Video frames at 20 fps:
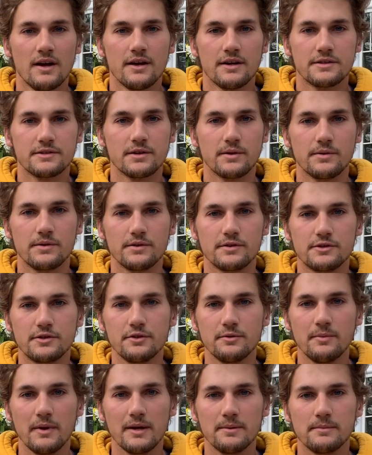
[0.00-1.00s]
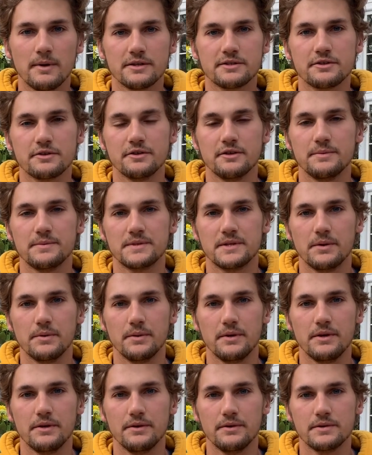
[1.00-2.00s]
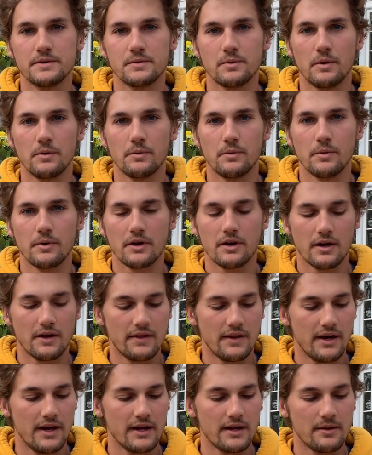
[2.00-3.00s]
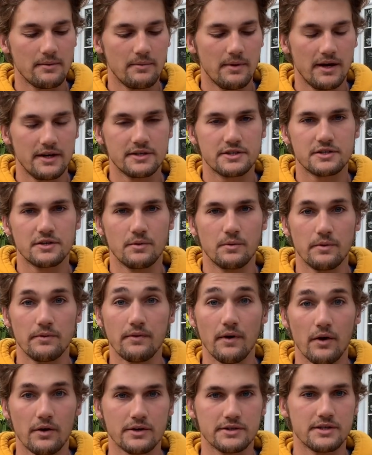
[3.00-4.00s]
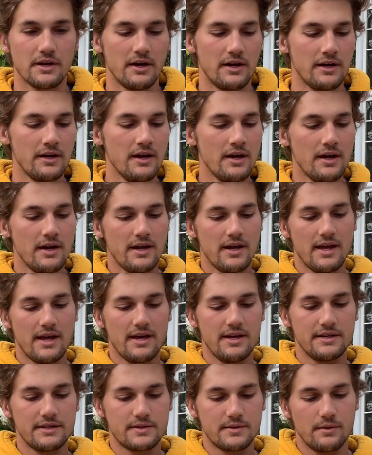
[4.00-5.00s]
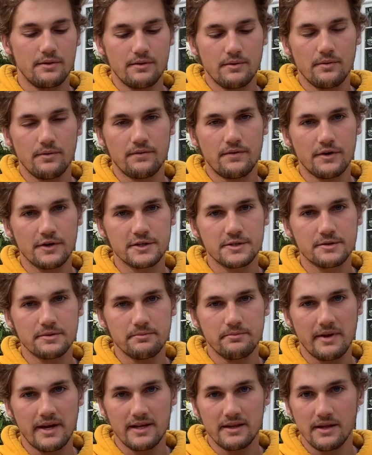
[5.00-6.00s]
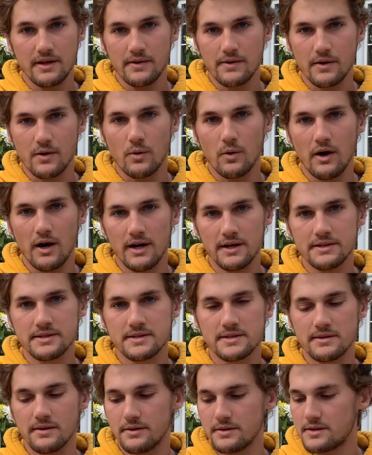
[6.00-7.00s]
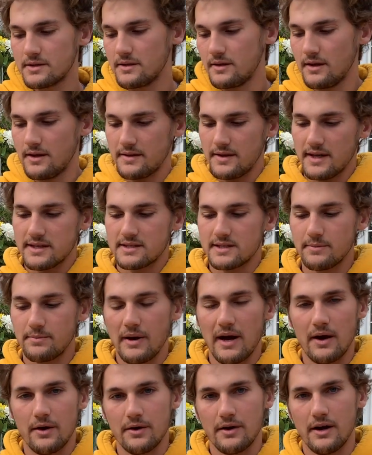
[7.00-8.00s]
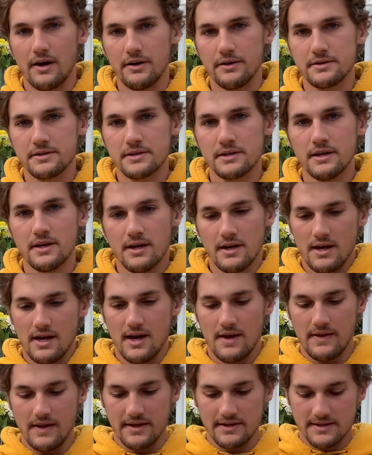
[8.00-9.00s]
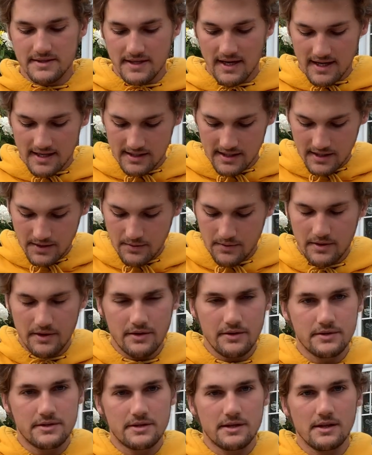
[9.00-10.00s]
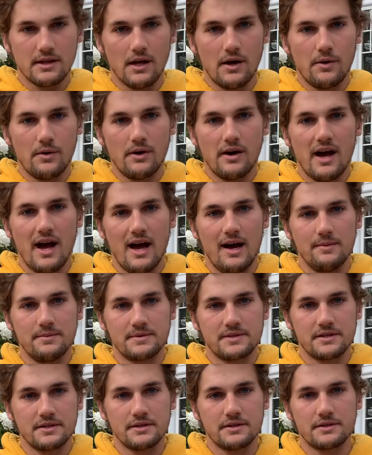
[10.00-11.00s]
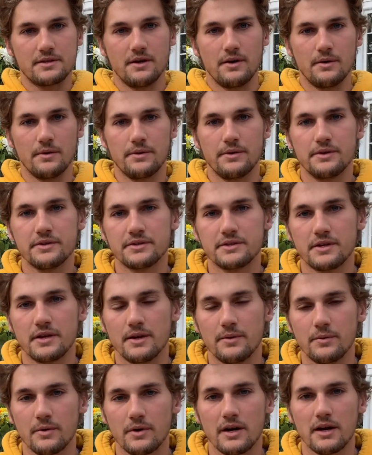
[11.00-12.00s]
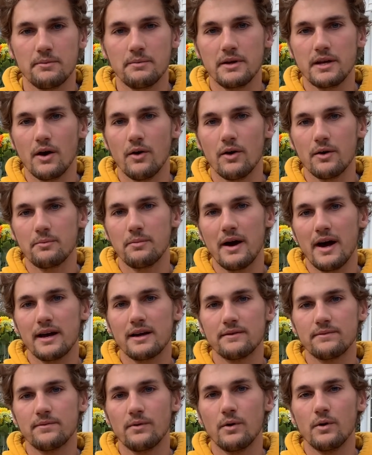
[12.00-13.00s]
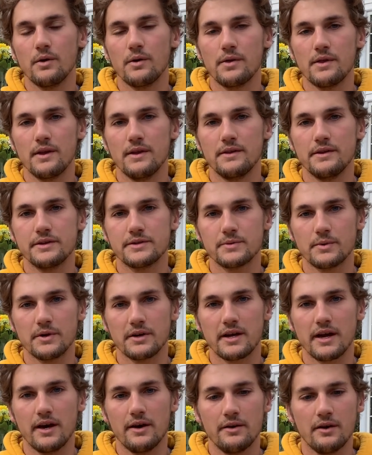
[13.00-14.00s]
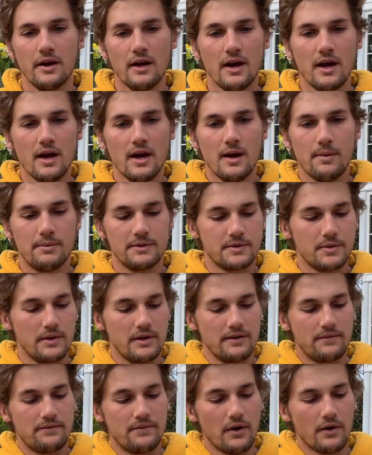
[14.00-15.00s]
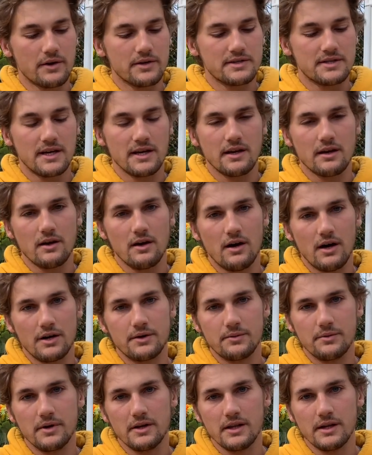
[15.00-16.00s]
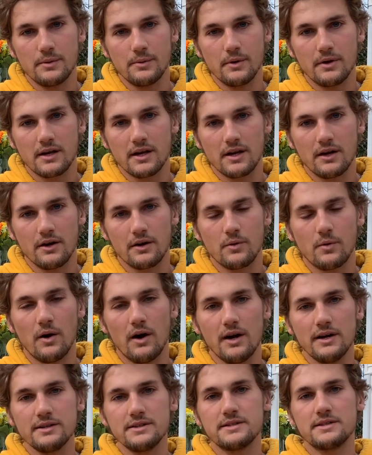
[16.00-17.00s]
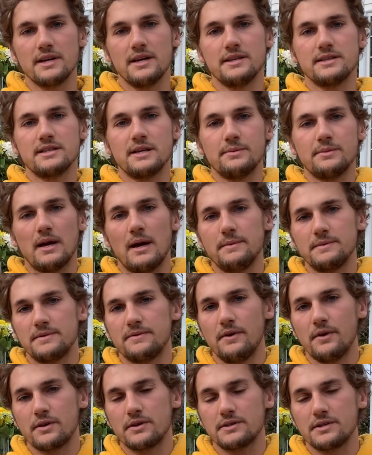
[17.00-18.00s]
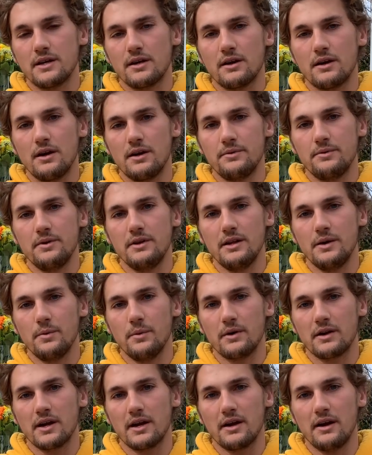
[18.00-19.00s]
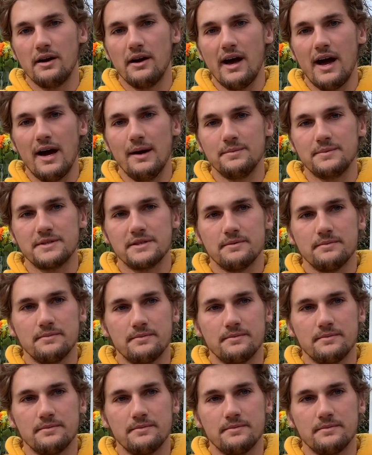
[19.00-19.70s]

So the two main muscle groups that we use when we're working on the hiking bench, or we focus on, is first mainly the quads. That's the powerhouse. And then secondly, we use the lower abs. So we're gonna be going back and forth in this workout between focusing on really working our quads and sometimes focusing on really working our abs.